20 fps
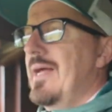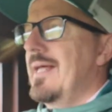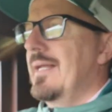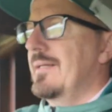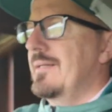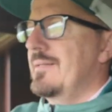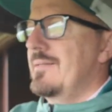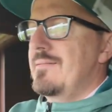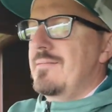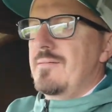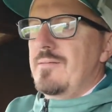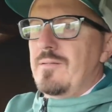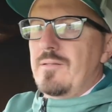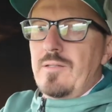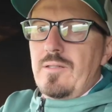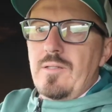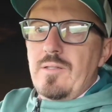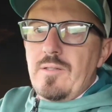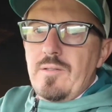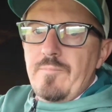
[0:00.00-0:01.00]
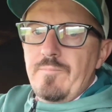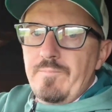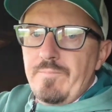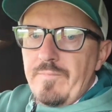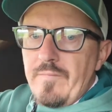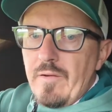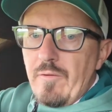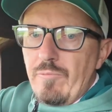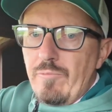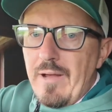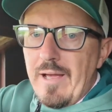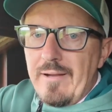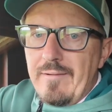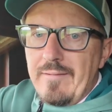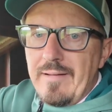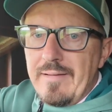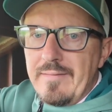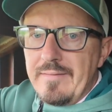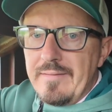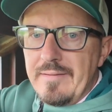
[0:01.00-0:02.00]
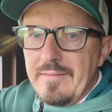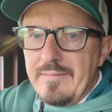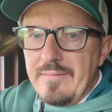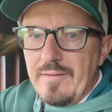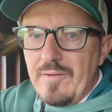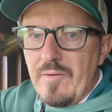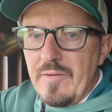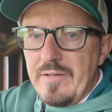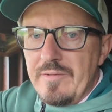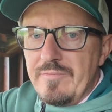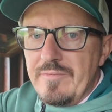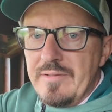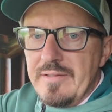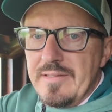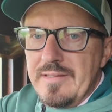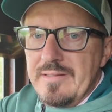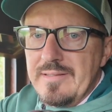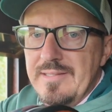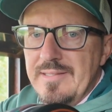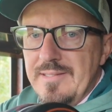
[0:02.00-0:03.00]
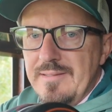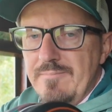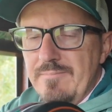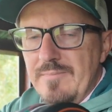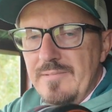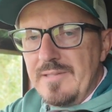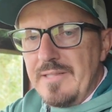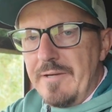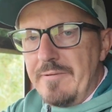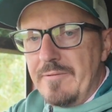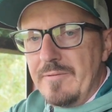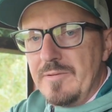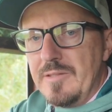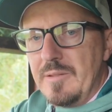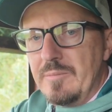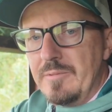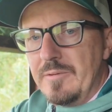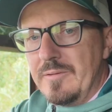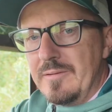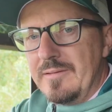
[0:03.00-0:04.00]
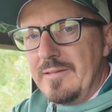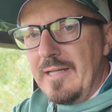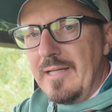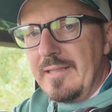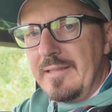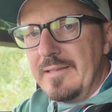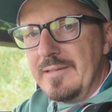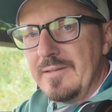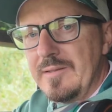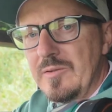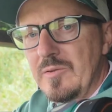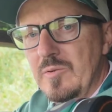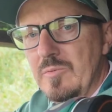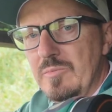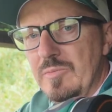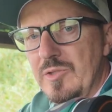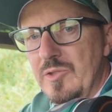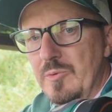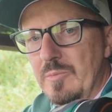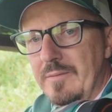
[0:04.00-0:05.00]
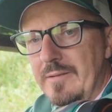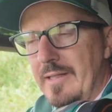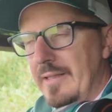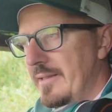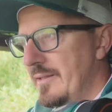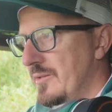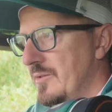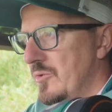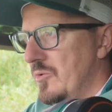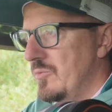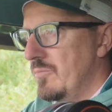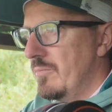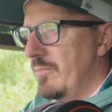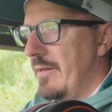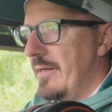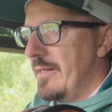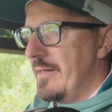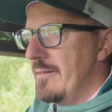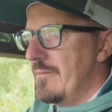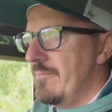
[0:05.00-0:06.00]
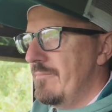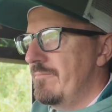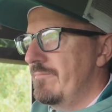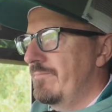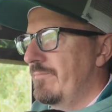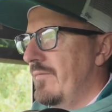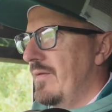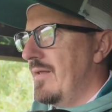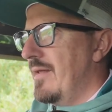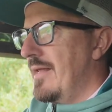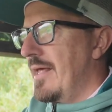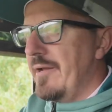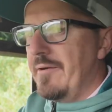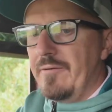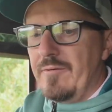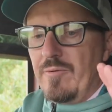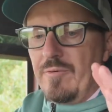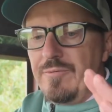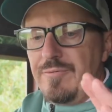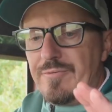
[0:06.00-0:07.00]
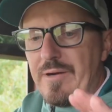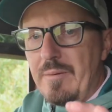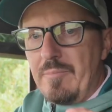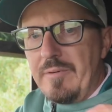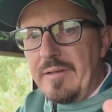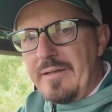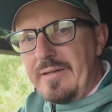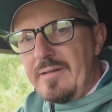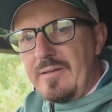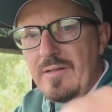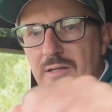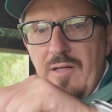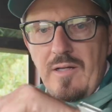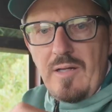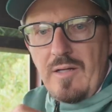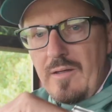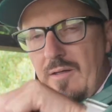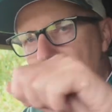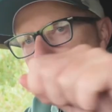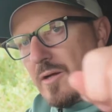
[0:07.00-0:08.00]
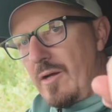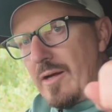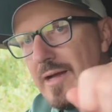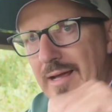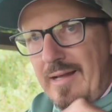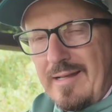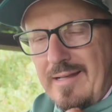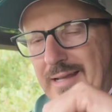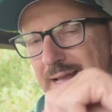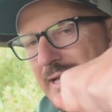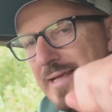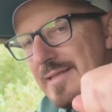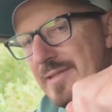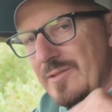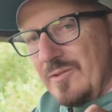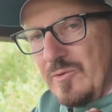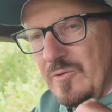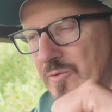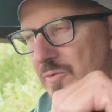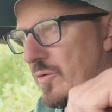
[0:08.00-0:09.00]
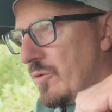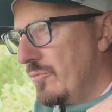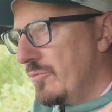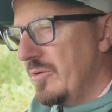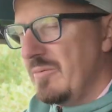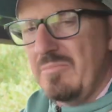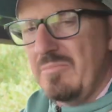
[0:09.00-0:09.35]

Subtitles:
elegant rather than the kind of the stereotypical telezoom, super telezoom, leather or fabric lens hood cover.